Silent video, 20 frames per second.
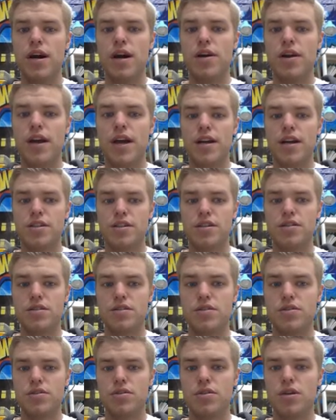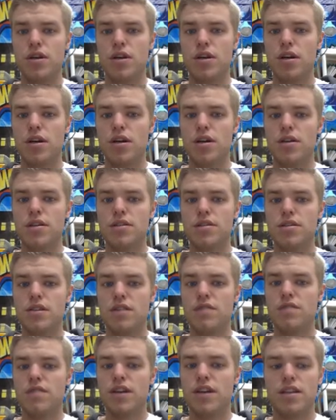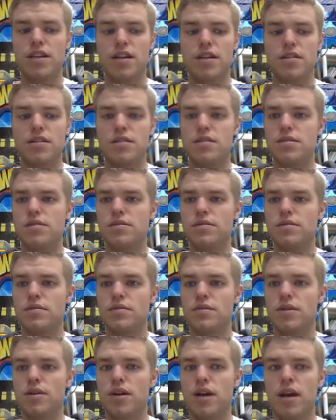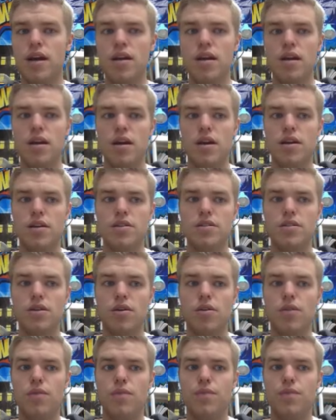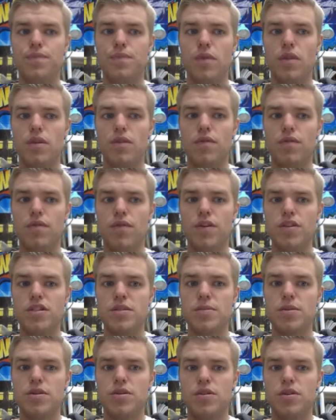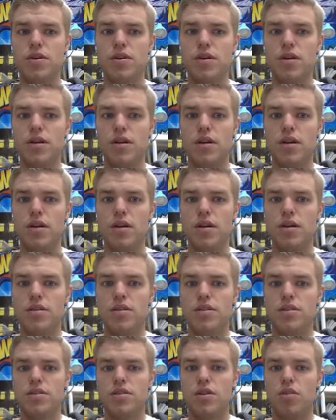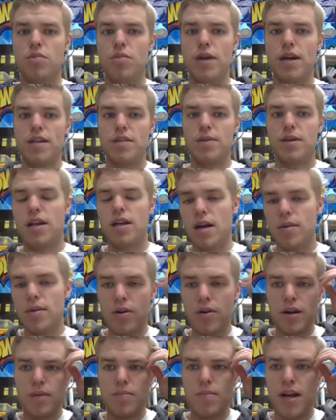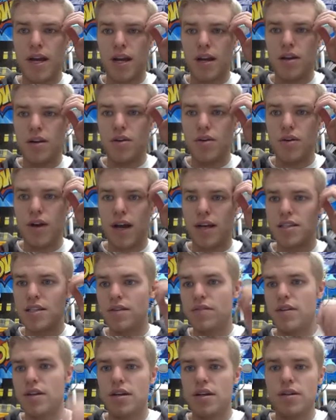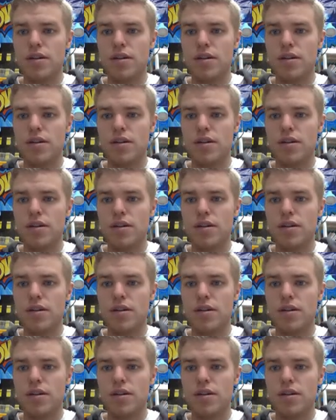to actually do stuff like this. Okay, so first I'm going to do is just go back to my library and make a new activity.